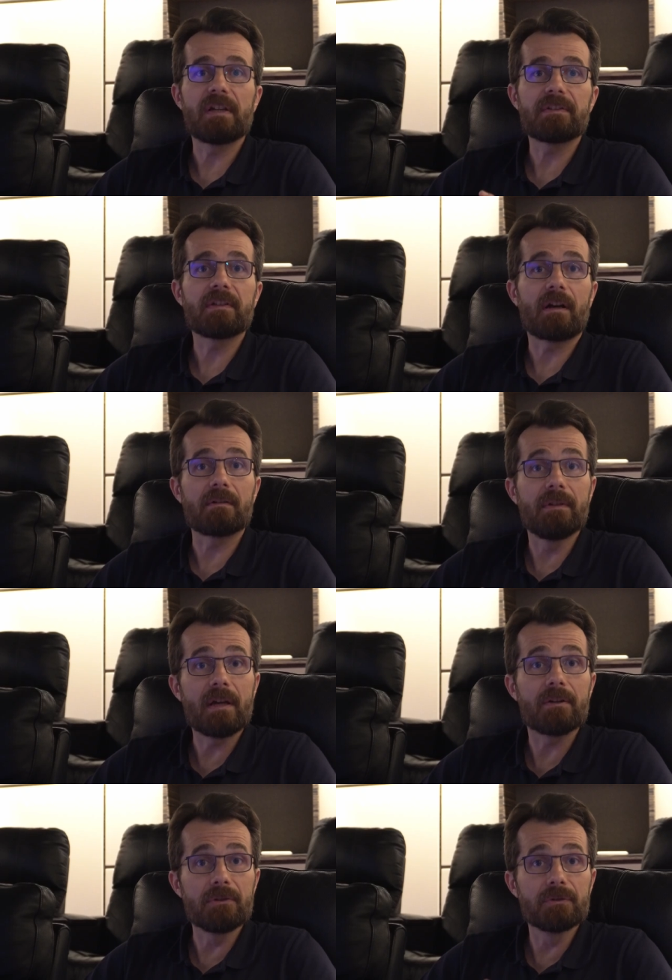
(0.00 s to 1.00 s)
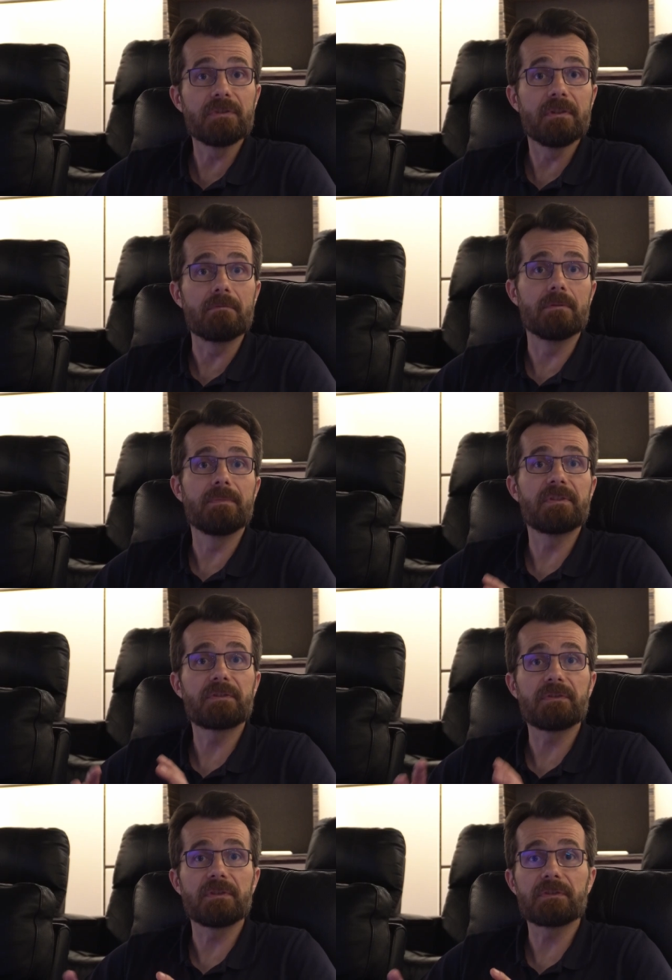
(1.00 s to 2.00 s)
that are now using the room,
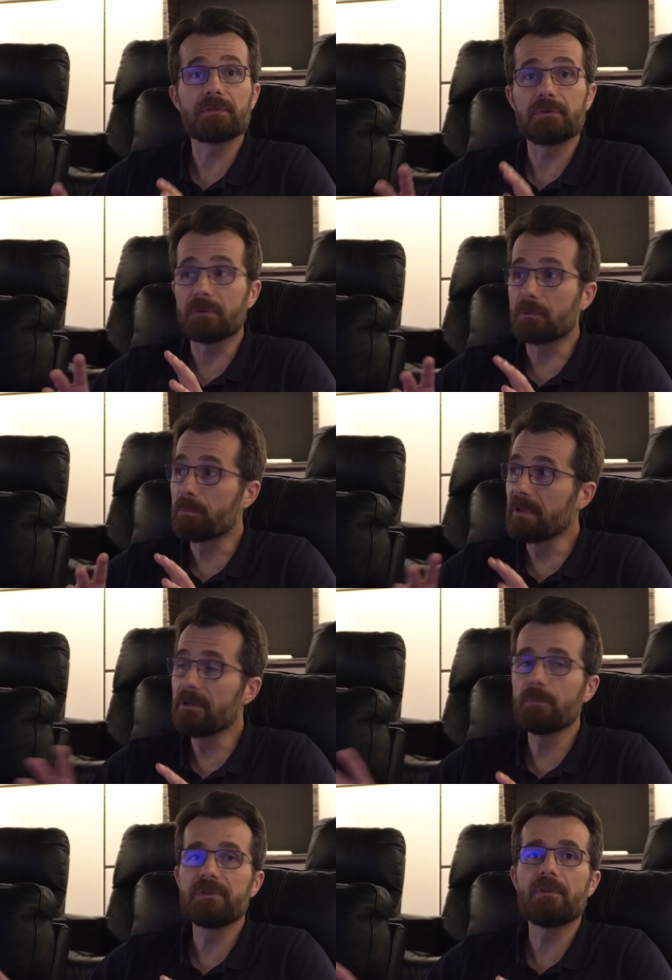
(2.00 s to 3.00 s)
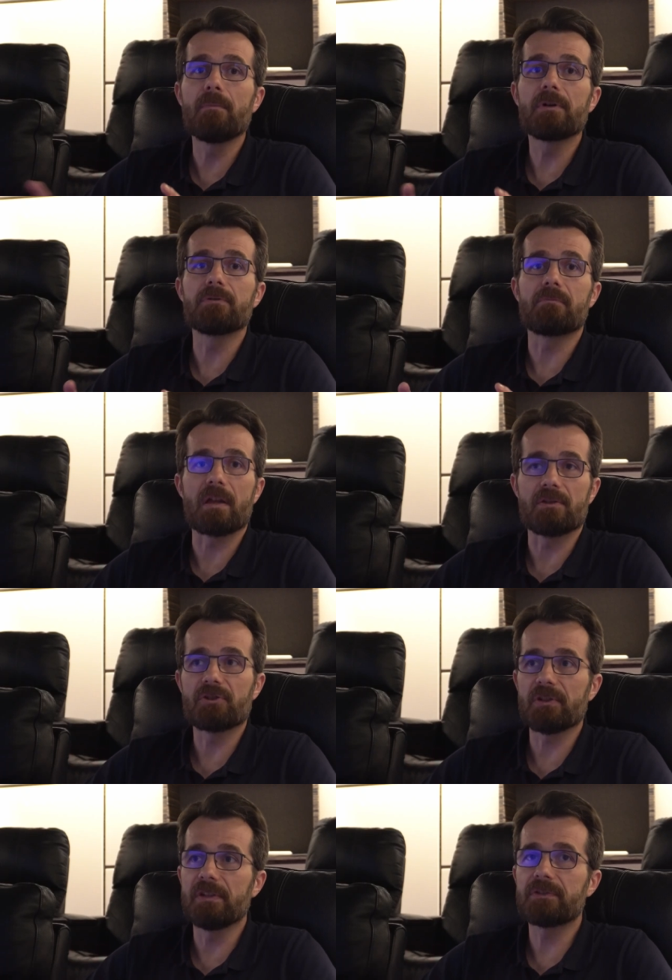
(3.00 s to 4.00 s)
this this the complete wisdom audio
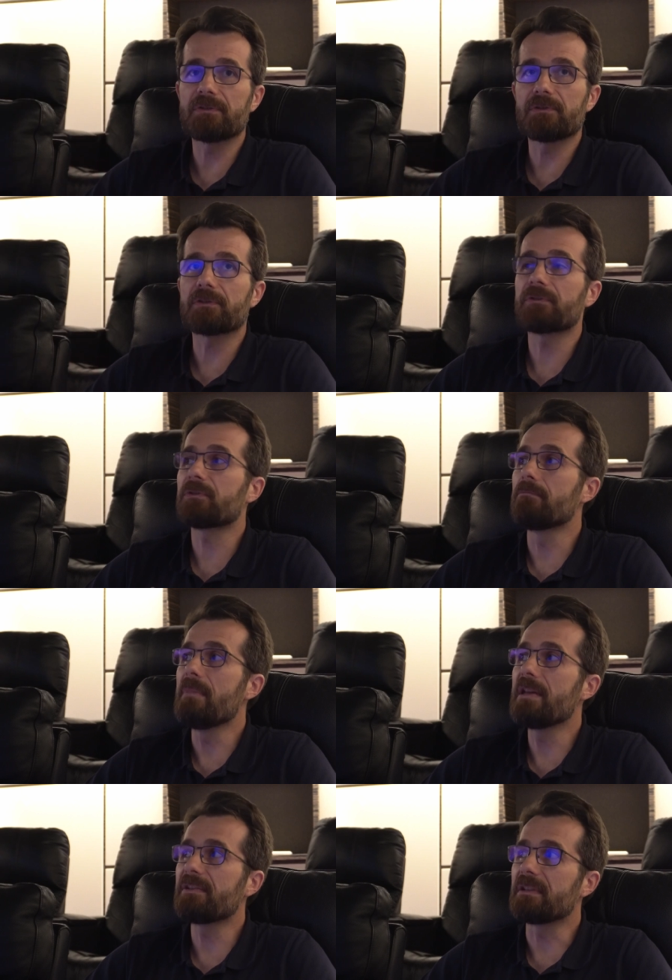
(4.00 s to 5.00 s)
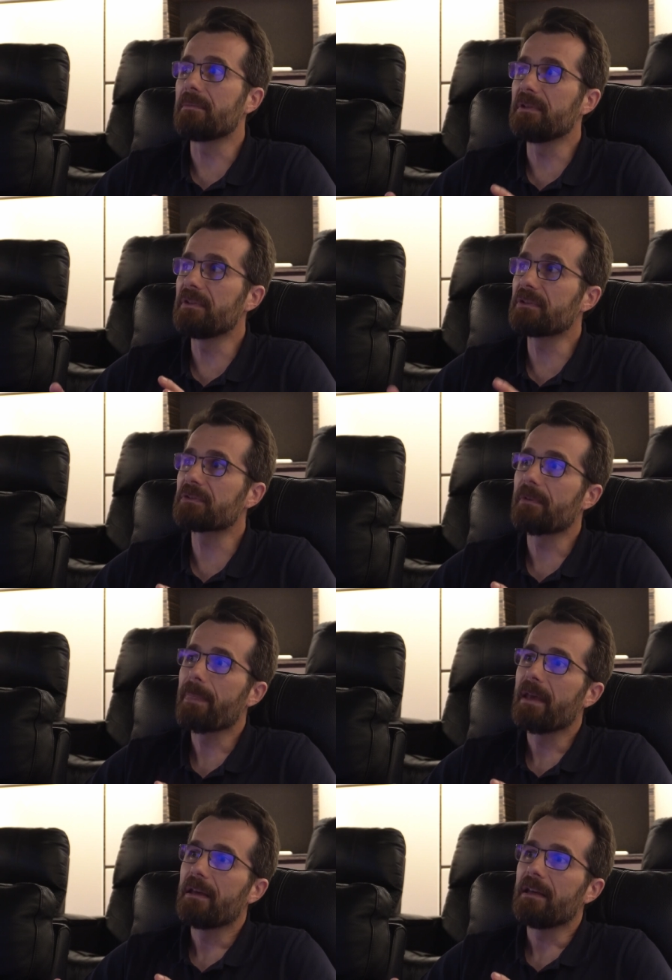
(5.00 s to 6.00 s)
range is just amazing. I mean, this
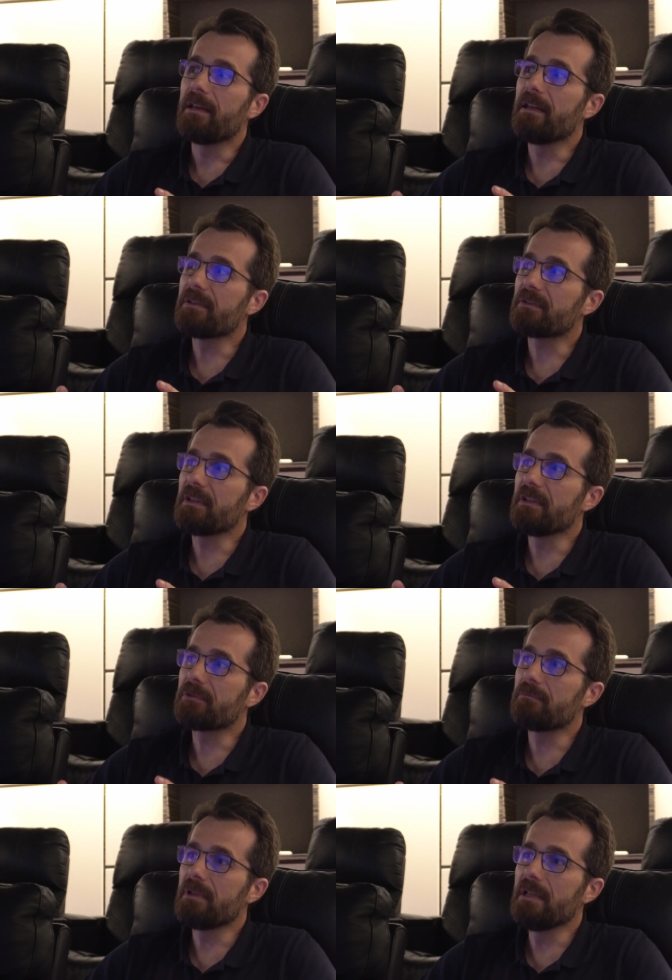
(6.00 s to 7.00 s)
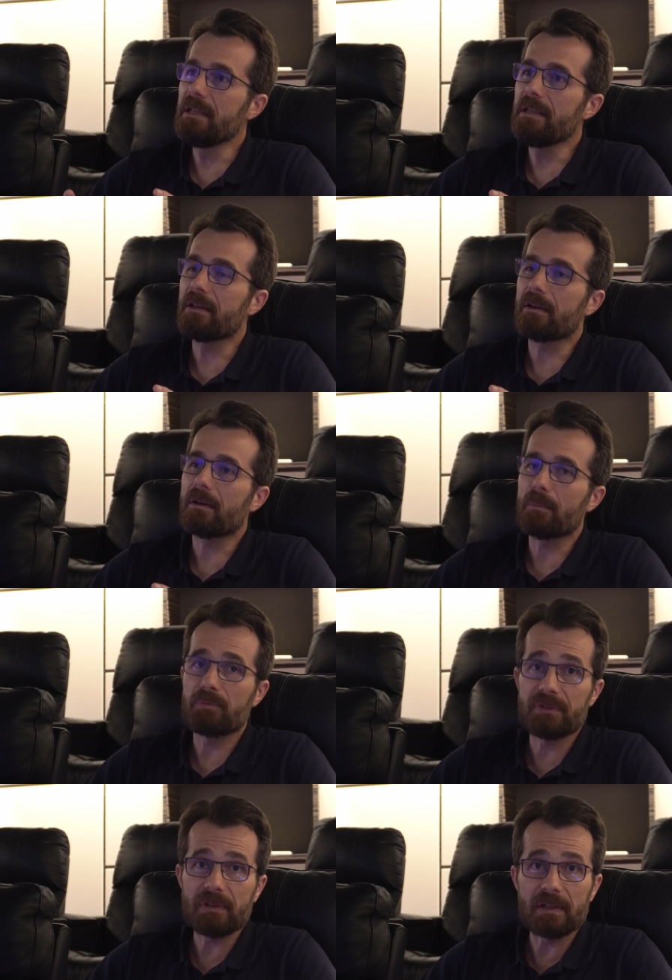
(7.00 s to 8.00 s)
it is it is really uh, uh,
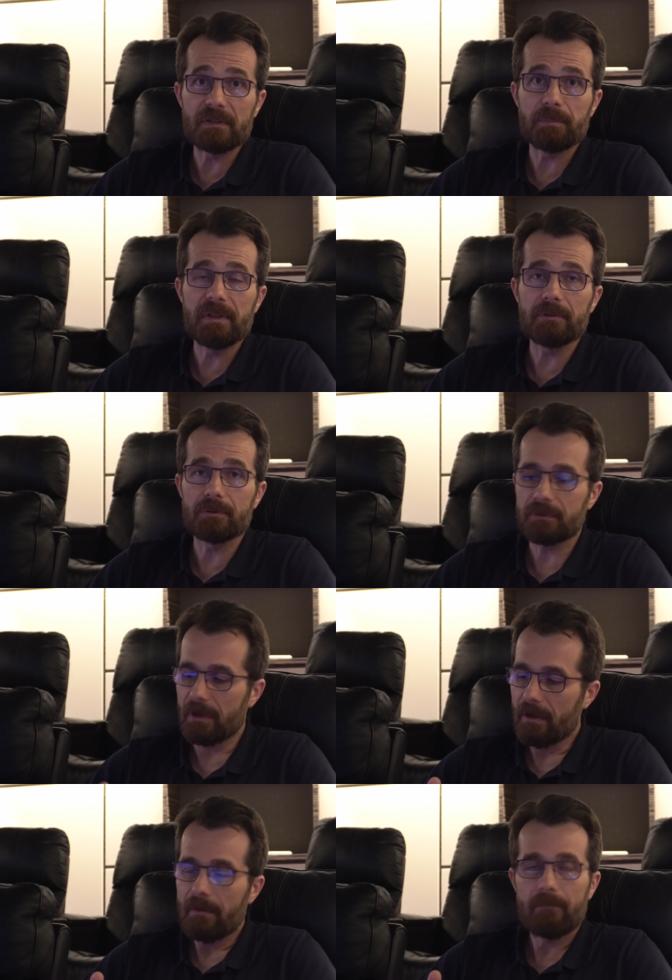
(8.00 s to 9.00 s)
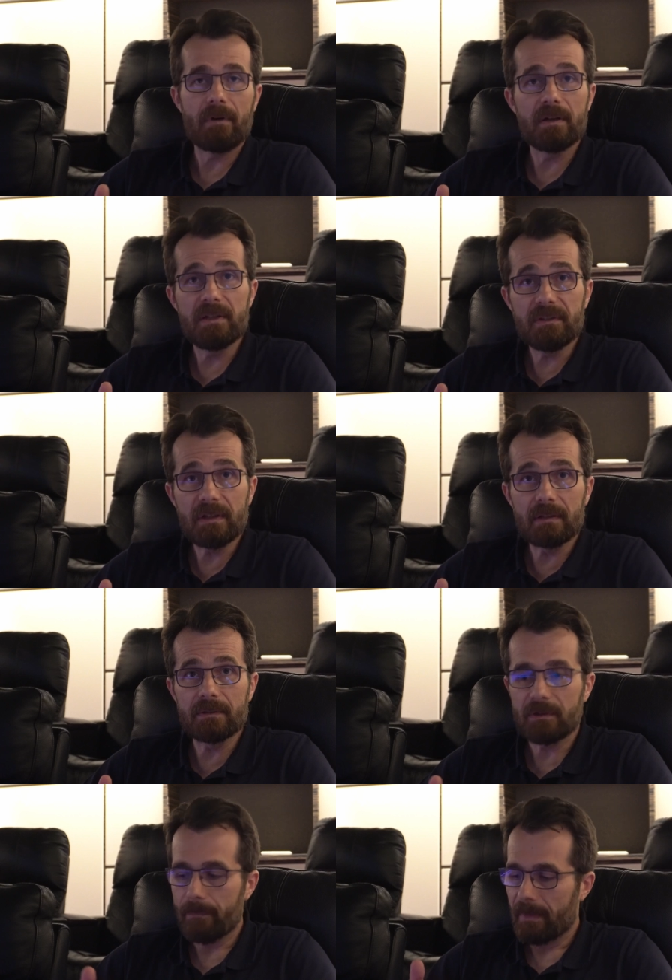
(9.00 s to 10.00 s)
precise speakers, very
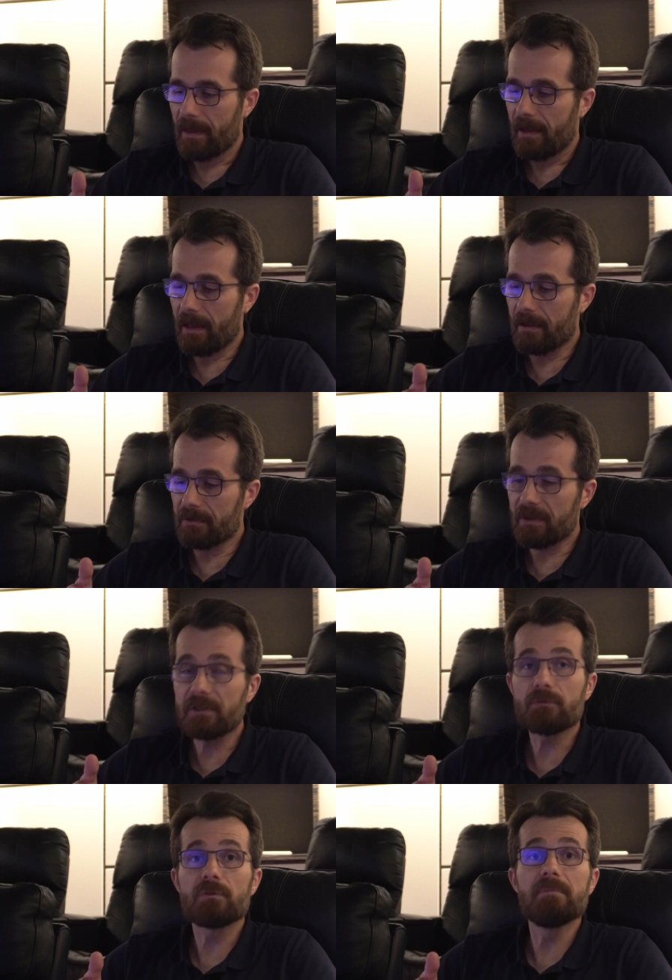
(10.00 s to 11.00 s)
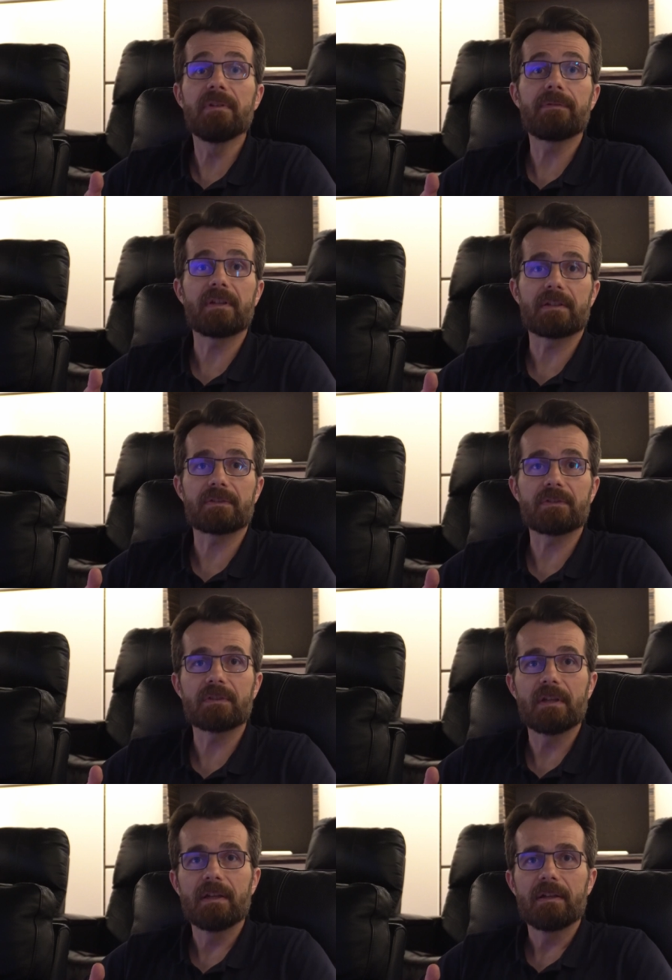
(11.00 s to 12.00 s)
detailed, and extremely
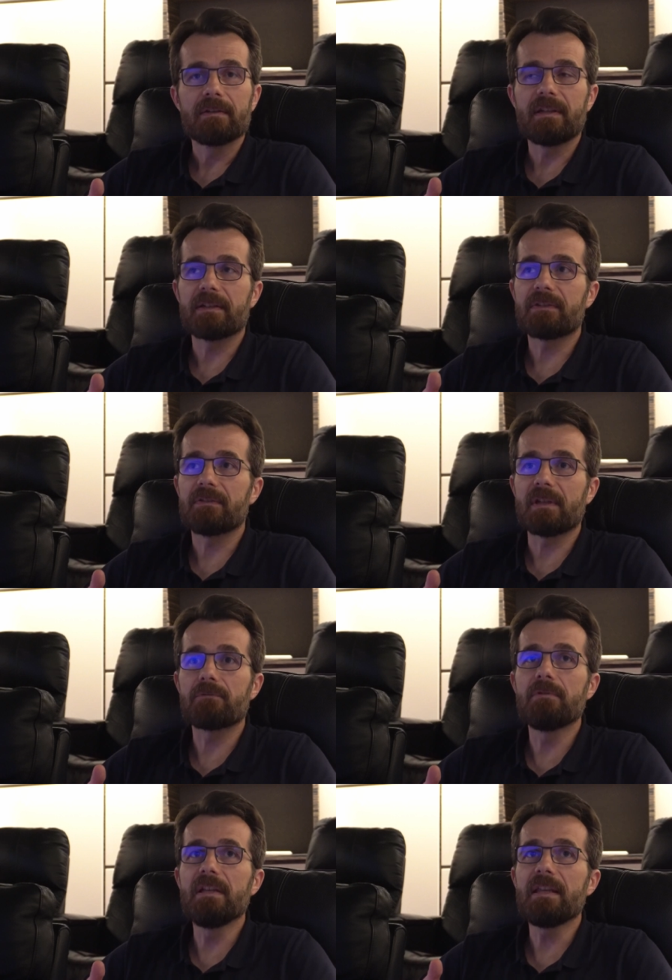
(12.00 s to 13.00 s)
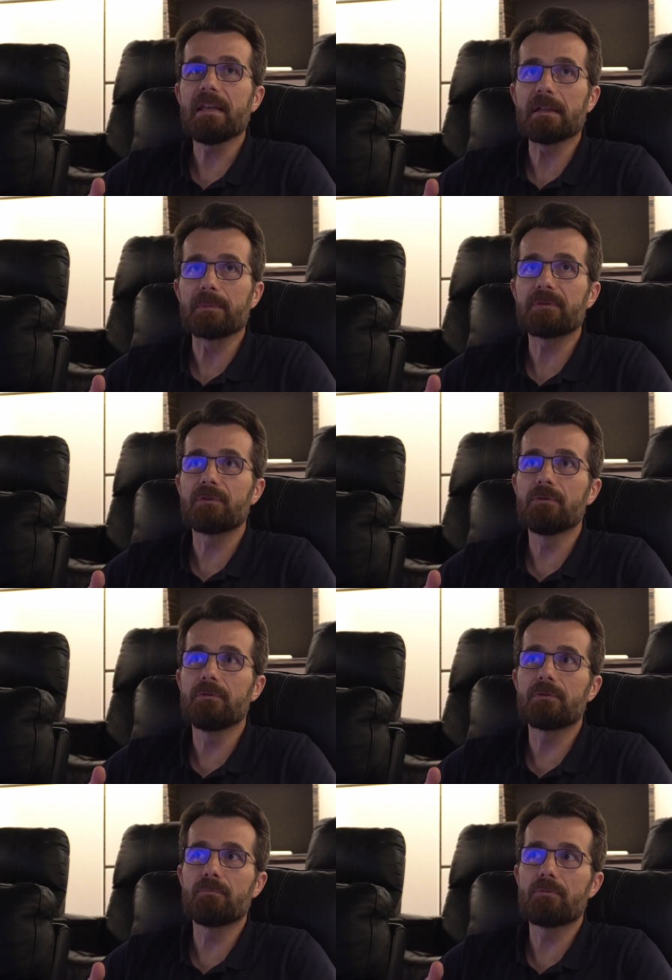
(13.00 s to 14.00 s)
fast. That that really helps
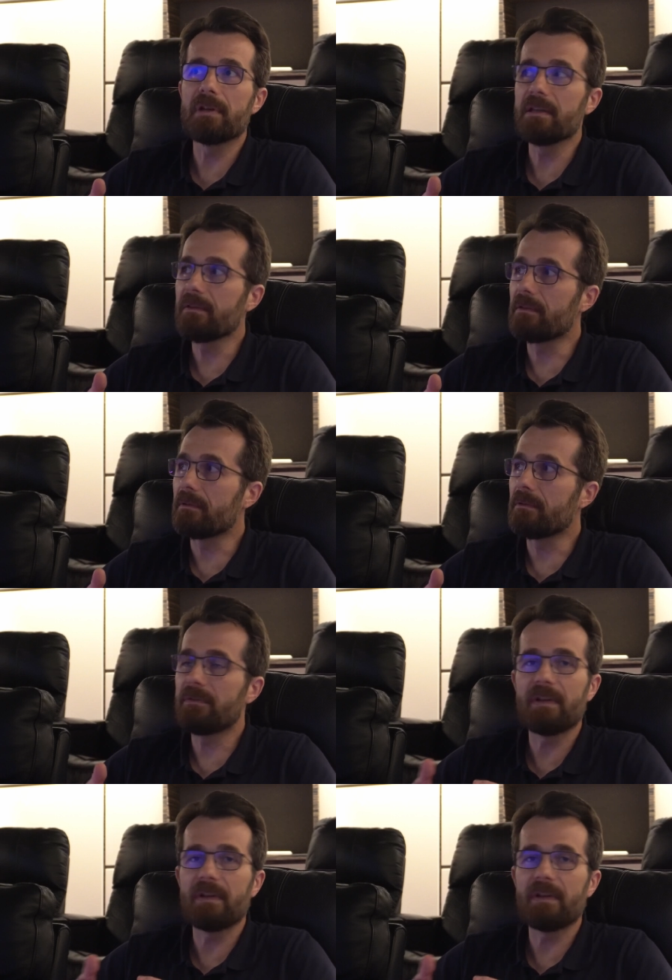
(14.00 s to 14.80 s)
to to bring the the